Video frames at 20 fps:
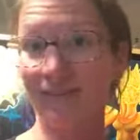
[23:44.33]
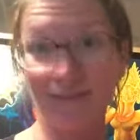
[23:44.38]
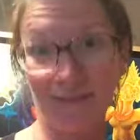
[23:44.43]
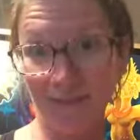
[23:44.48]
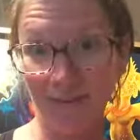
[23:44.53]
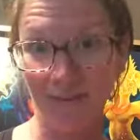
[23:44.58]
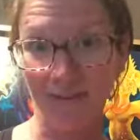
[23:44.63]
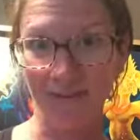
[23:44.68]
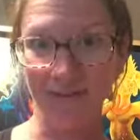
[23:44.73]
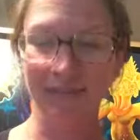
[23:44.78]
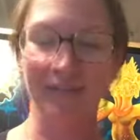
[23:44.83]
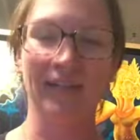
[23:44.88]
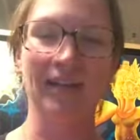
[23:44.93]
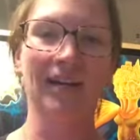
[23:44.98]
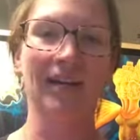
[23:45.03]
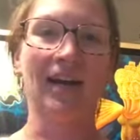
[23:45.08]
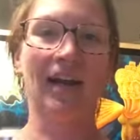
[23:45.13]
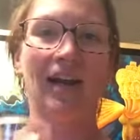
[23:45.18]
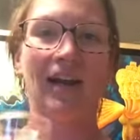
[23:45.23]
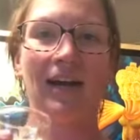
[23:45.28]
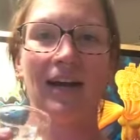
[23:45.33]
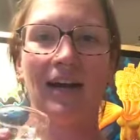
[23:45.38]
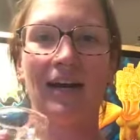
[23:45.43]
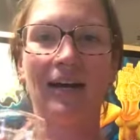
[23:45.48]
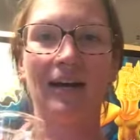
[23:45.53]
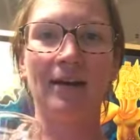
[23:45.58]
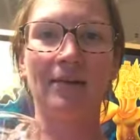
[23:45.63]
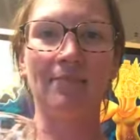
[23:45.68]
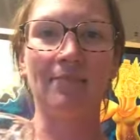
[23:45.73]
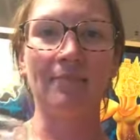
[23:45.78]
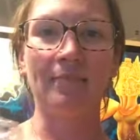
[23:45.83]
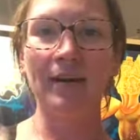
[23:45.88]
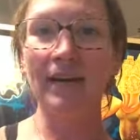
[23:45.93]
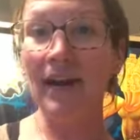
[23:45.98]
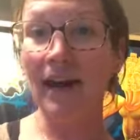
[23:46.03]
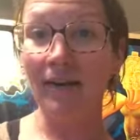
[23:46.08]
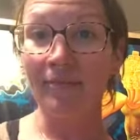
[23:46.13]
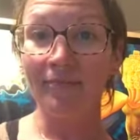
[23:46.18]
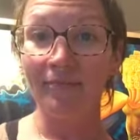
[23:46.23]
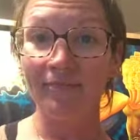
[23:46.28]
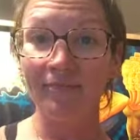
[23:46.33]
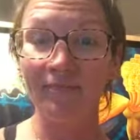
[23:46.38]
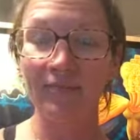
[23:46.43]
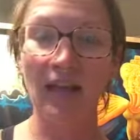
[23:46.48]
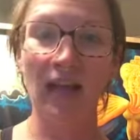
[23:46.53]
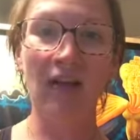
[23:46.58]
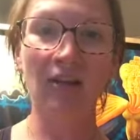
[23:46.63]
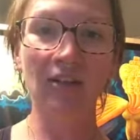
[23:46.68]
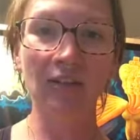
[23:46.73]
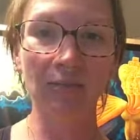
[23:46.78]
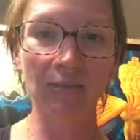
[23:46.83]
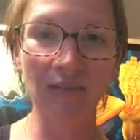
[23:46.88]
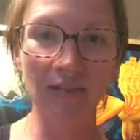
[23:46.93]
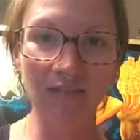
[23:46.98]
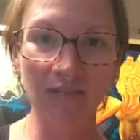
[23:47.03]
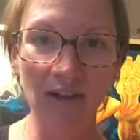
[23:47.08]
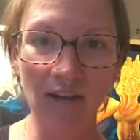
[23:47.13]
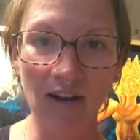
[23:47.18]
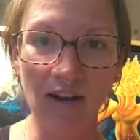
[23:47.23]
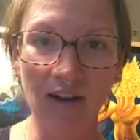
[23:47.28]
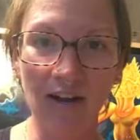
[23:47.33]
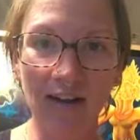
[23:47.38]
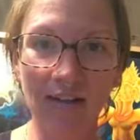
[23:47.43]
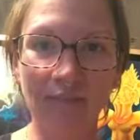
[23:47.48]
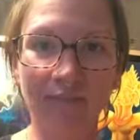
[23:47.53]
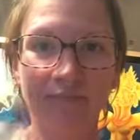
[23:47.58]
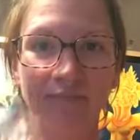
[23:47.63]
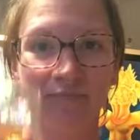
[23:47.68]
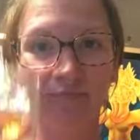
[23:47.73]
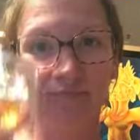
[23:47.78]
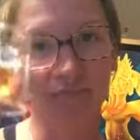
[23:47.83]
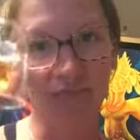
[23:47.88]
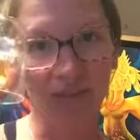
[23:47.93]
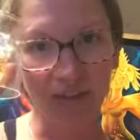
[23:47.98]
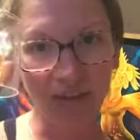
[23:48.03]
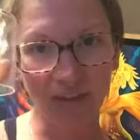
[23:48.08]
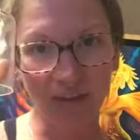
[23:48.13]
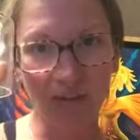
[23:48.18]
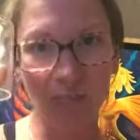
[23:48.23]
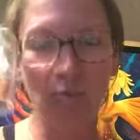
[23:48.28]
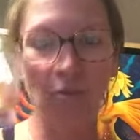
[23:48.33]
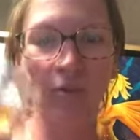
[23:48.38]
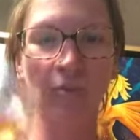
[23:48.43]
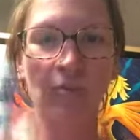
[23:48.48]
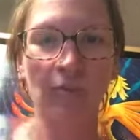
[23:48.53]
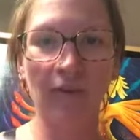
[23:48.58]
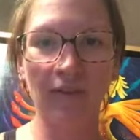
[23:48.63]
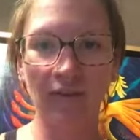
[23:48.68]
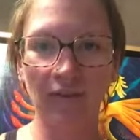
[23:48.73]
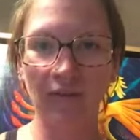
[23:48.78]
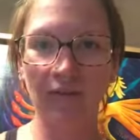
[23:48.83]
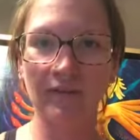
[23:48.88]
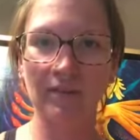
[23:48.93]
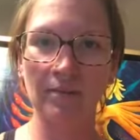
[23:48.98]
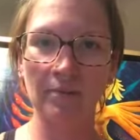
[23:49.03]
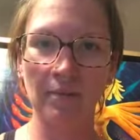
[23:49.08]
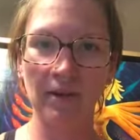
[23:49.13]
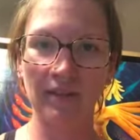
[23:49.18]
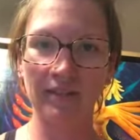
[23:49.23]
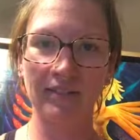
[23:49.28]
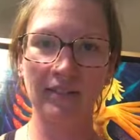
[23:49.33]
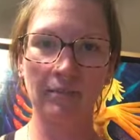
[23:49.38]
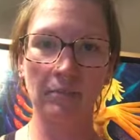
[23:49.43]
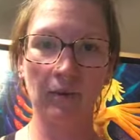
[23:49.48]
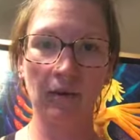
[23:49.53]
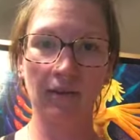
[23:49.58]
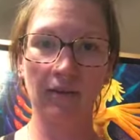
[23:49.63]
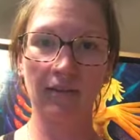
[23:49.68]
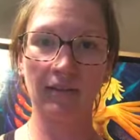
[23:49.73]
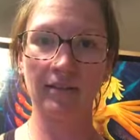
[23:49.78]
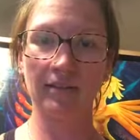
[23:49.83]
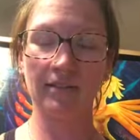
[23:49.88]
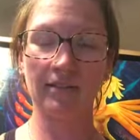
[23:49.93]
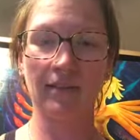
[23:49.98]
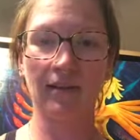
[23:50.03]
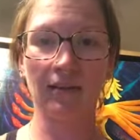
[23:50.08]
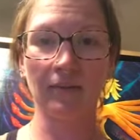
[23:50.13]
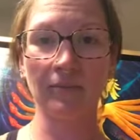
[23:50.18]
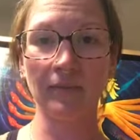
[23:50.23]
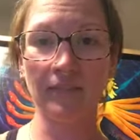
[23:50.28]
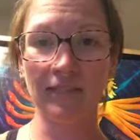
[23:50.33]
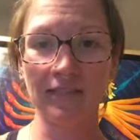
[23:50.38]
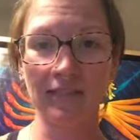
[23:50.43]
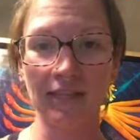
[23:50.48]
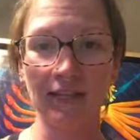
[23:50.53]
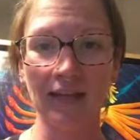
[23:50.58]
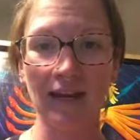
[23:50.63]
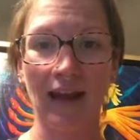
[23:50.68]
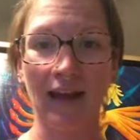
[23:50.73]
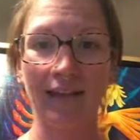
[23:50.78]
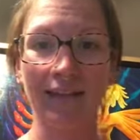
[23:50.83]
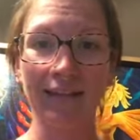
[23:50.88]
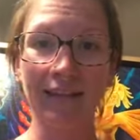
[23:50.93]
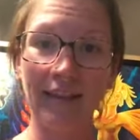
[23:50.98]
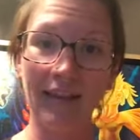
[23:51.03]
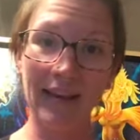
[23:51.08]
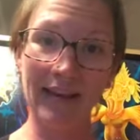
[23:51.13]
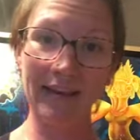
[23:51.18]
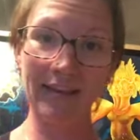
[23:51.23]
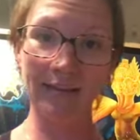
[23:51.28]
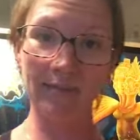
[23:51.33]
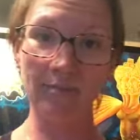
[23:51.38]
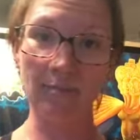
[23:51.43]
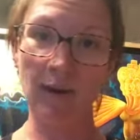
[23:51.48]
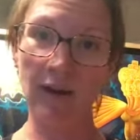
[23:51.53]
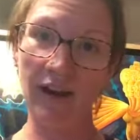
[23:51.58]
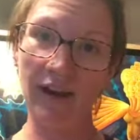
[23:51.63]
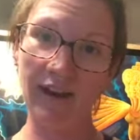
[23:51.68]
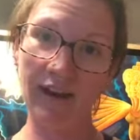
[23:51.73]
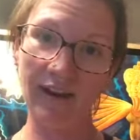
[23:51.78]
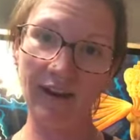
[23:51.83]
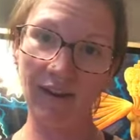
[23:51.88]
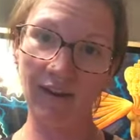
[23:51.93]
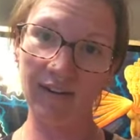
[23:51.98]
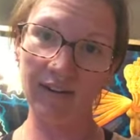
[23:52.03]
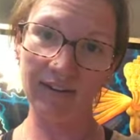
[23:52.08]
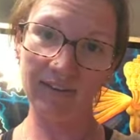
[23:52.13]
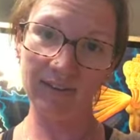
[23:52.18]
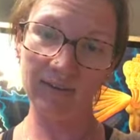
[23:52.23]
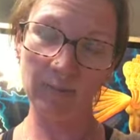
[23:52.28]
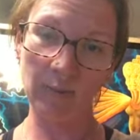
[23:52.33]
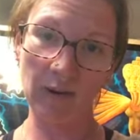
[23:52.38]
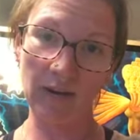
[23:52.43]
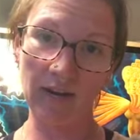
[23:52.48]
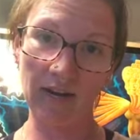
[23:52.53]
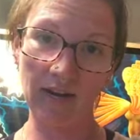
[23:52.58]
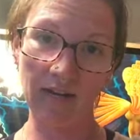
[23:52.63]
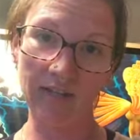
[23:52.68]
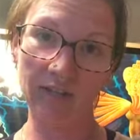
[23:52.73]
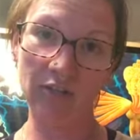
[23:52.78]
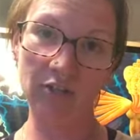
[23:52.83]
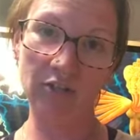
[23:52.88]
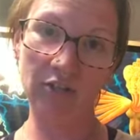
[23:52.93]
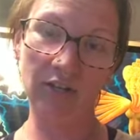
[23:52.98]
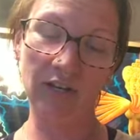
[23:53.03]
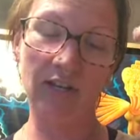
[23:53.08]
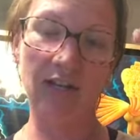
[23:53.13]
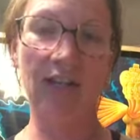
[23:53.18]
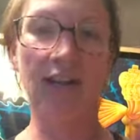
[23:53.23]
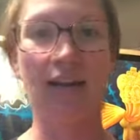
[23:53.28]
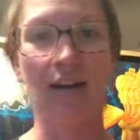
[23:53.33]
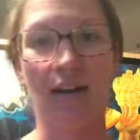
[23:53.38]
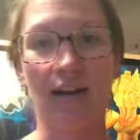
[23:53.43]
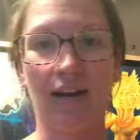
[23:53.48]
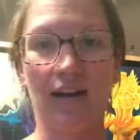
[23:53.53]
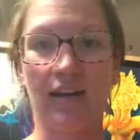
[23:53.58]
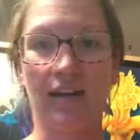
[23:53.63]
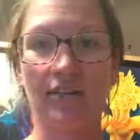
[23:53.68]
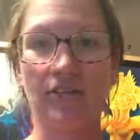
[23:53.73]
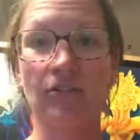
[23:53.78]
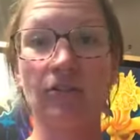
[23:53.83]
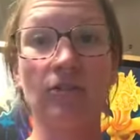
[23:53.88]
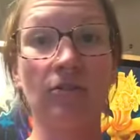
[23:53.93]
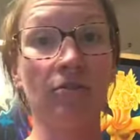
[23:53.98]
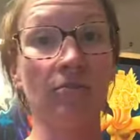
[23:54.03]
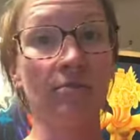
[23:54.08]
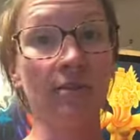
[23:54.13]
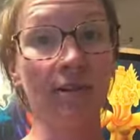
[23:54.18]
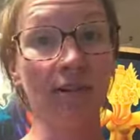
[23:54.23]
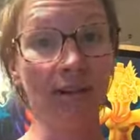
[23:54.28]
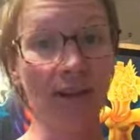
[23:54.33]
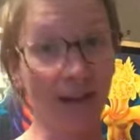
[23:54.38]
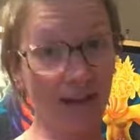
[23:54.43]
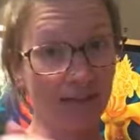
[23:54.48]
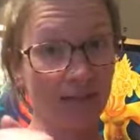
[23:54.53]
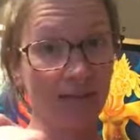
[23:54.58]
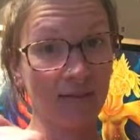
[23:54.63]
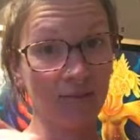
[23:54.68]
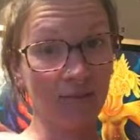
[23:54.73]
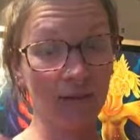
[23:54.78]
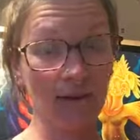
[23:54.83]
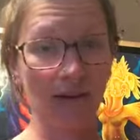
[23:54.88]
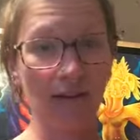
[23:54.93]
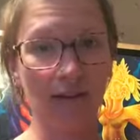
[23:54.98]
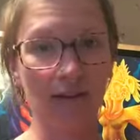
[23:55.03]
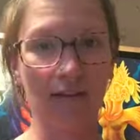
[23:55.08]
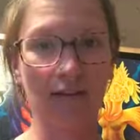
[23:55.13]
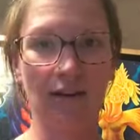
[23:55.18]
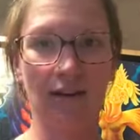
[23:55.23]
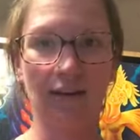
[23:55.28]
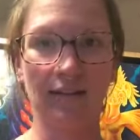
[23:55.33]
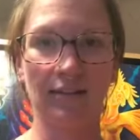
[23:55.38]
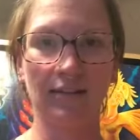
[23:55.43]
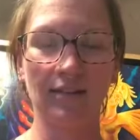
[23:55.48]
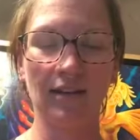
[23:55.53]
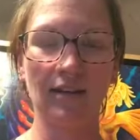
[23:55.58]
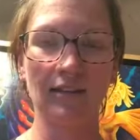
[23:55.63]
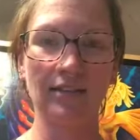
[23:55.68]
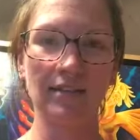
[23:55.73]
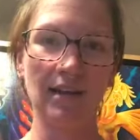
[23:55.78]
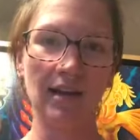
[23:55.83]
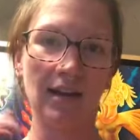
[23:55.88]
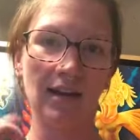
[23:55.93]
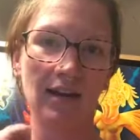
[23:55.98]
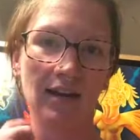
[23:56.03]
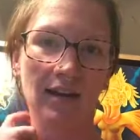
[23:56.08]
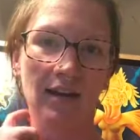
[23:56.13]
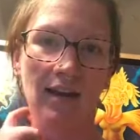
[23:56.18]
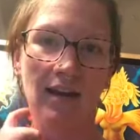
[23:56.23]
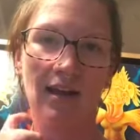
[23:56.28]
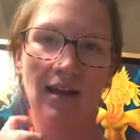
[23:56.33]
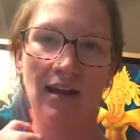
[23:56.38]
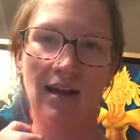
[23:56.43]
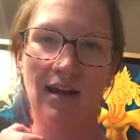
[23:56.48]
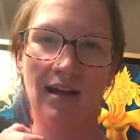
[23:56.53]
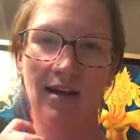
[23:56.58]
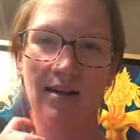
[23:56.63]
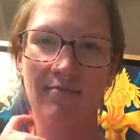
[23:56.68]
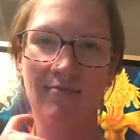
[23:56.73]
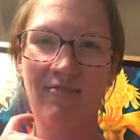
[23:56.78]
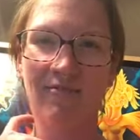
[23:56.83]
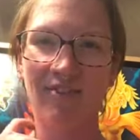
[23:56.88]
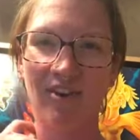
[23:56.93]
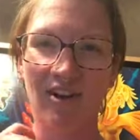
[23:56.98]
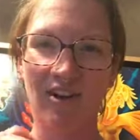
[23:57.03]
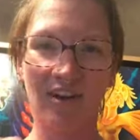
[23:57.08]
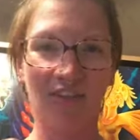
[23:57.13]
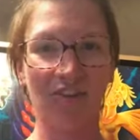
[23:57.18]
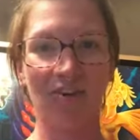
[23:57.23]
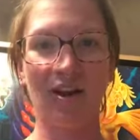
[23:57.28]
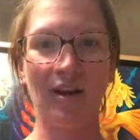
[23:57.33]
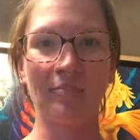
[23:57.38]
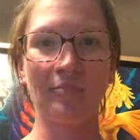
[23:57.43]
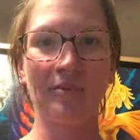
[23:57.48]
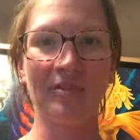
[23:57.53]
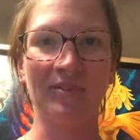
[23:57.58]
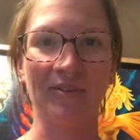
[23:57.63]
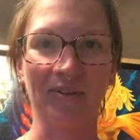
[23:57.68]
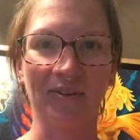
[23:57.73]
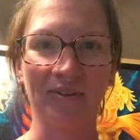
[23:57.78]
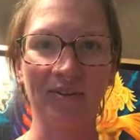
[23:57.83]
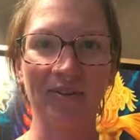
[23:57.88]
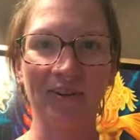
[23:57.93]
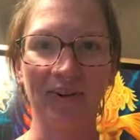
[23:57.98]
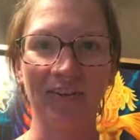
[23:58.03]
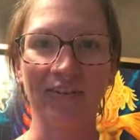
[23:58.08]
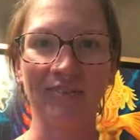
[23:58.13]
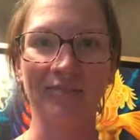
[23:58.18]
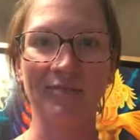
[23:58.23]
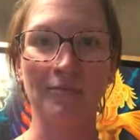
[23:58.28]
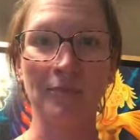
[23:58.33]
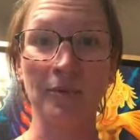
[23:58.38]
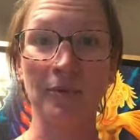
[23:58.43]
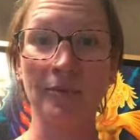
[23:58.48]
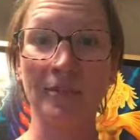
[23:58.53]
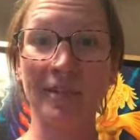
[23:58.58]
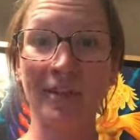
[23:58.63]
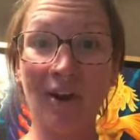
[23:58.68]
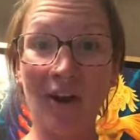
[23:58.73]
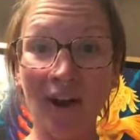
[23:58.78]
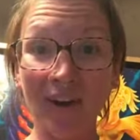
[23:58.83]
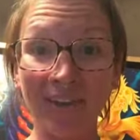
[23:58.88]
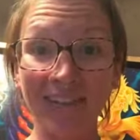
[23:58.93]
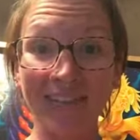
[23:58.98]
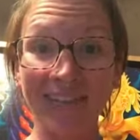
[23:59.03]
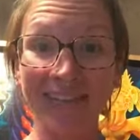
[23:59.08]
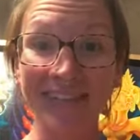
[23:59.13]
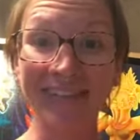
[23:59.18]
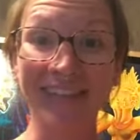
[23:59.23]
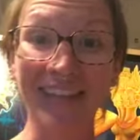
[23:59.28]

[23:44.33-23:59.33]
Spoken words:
So, but yeah, Alchemy of God, Leopold Bros, amazing Maryland style whiskey, and like my artist page, and tune in next Sunday, for another episode of Booze and Art.